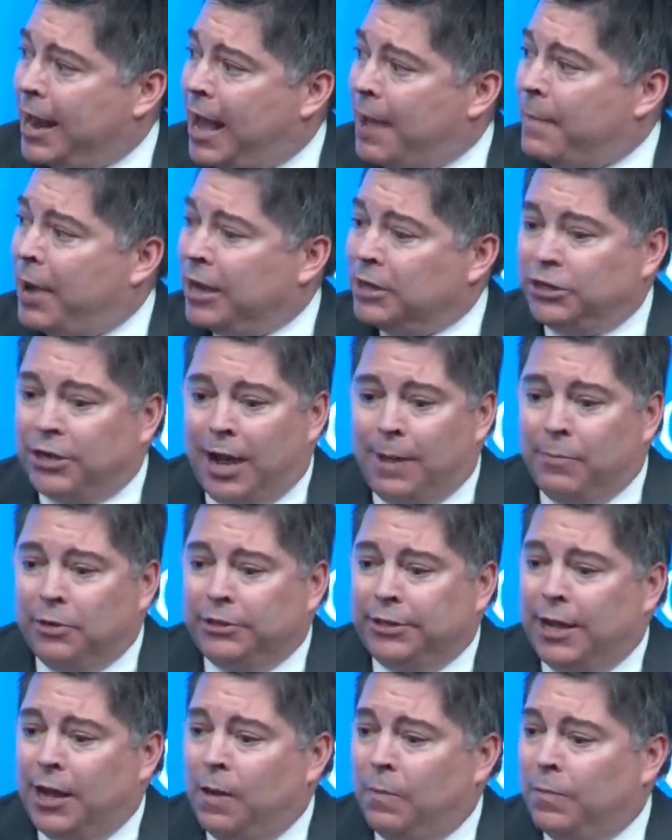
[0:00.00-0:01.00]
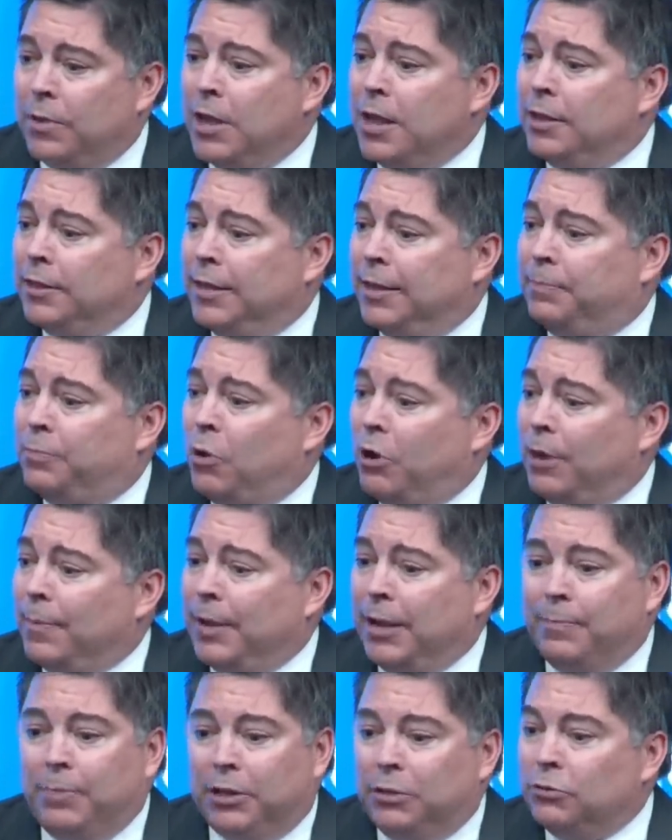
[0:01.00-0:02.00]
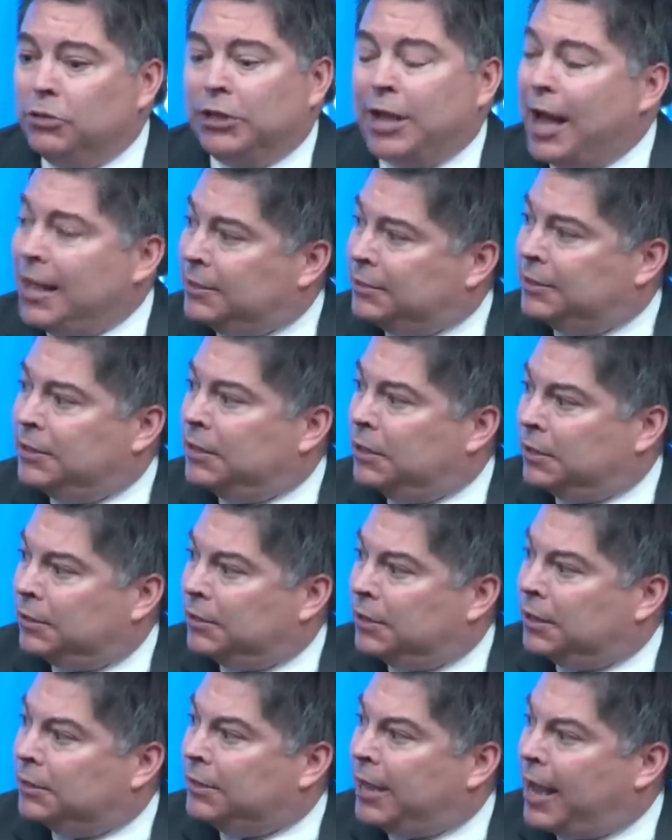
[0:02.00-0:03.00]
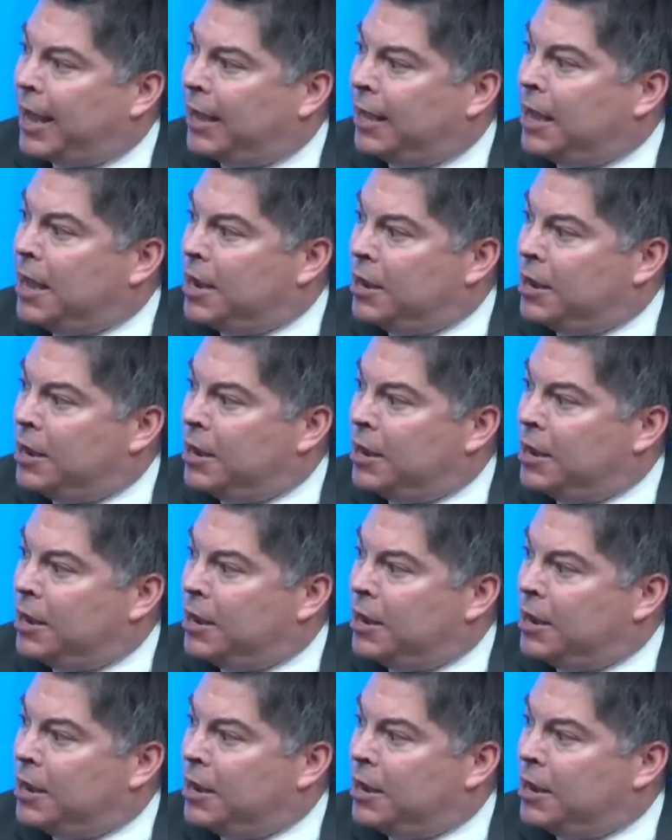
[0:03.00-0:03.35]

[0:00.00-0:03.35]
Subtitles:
And my job was to help the program, but there was constant attack,